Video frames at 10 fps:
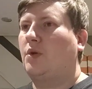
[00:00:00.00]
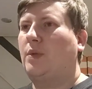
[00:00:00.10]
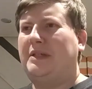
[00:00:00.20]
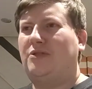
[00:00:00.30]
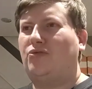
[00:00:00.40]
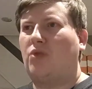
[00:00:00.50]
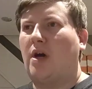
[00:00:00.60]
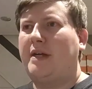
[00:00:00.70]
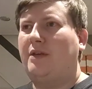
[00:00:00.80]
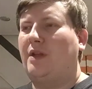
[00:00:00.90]
quite
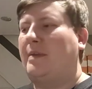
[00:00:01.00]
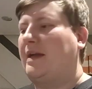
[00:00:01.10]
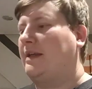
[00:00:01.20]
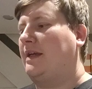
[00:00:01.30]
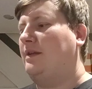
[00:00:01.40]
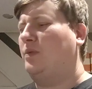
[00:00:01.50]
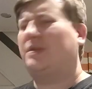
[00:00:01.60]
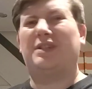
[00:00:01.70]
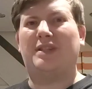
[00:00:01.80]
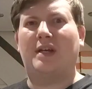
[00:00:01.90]
dry on the back end,
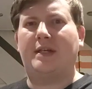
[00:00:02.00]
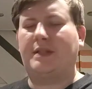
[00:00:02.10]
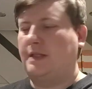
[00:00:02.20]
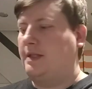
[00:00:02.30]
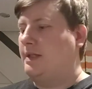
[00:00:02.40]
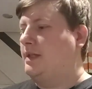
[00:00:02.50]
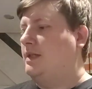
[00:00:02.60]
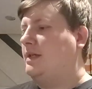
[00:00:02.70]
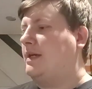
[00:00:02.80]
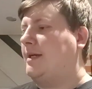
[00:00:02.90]
which is nice.
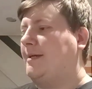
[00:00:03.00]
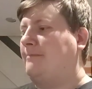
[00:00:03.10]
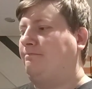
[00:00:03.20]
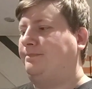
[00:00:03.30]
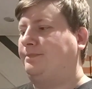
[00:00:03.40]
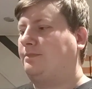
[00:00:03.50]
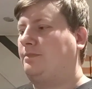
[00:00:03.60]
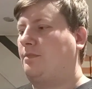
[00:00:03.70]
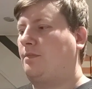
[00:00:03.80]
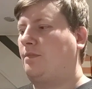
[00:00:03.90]

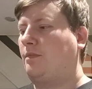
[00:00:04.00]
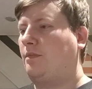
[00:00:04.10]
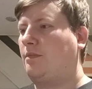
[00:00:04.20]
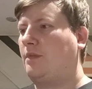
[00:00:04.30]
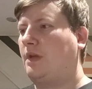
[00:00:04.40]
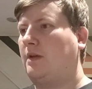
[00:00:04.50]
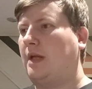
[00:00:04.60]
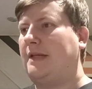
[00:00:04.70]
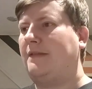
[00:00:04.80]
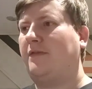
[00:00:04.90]

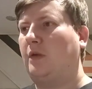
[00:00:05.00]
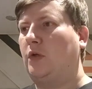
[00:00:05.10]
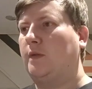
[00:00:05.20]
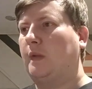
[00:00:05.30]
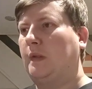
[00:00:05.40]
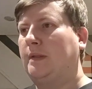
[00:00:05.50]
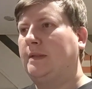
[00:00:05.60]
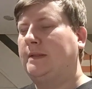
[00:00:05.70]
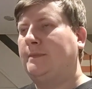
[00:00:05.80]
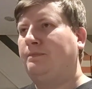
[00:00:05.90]
Lightly floral,
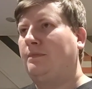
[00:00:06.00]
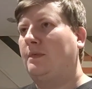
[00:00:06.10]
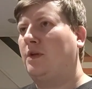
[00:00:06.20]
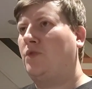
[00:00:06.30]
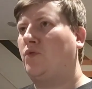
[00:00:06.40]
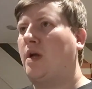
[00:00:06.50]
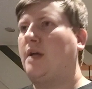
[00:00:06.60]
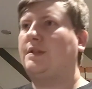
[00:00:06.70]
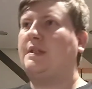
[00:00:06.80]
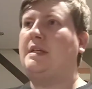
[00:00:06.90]

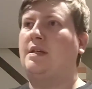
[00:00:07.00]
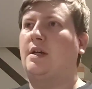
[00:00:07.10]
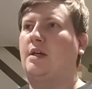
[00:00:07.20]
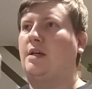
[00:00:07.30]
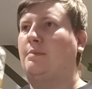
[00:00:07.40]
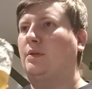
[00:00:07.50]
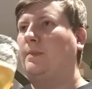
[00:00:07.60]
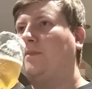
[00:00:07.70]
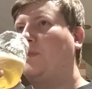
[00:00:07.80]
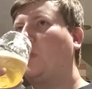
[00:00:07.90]
grassy, herbal.